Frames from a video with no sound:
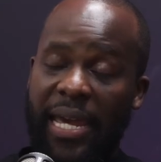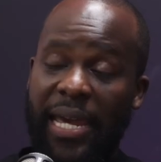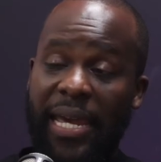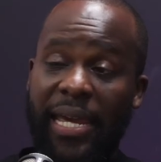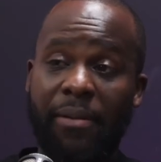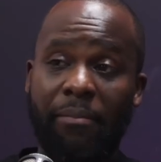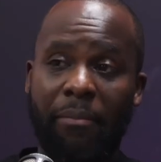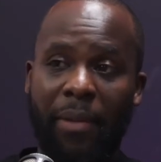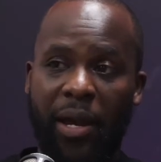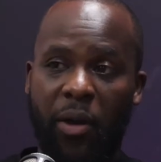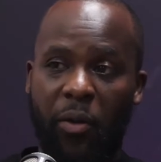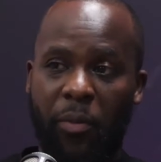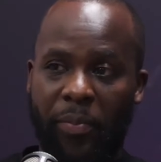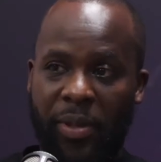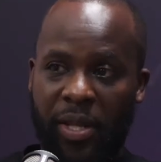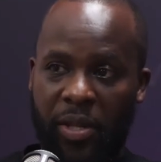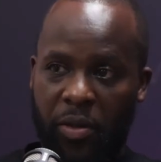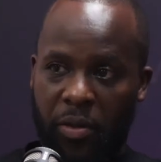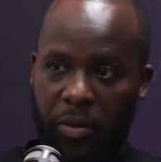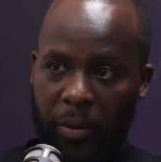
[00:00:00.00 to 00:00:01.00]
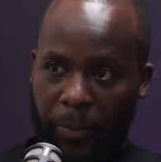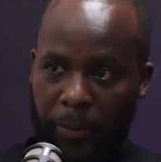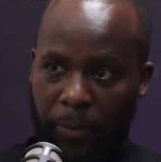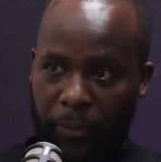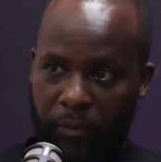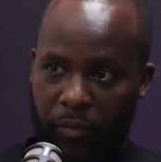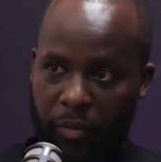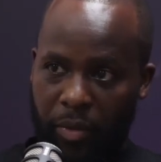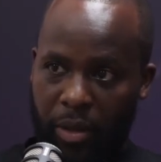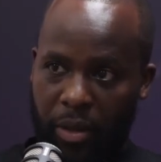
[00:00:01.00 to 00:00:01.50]
in my opinion,
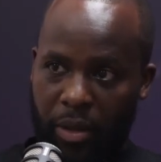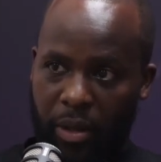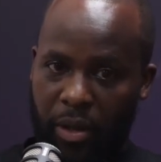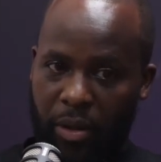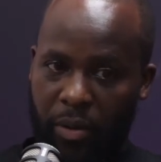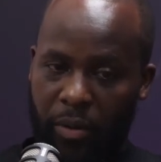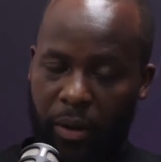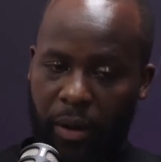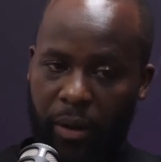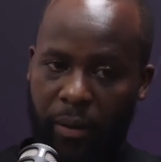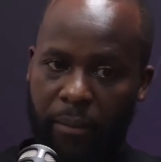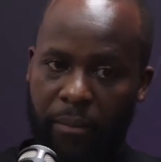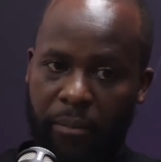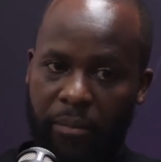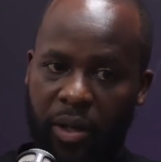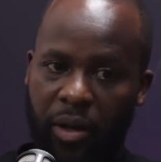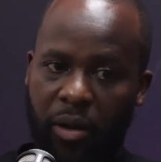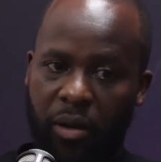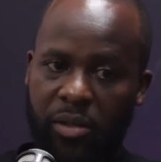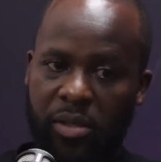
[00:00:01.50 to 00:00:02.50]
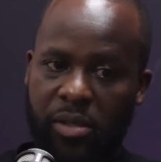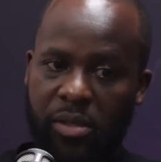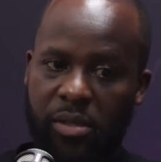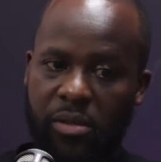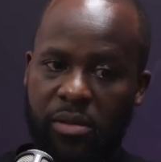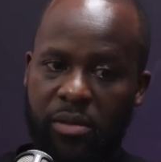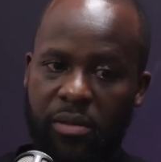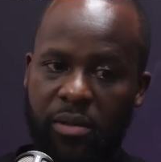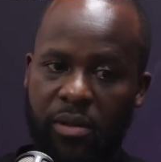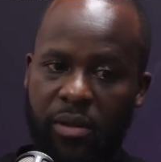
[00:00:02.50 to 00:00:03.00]
okay,
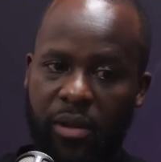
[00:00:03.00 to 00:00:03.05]
because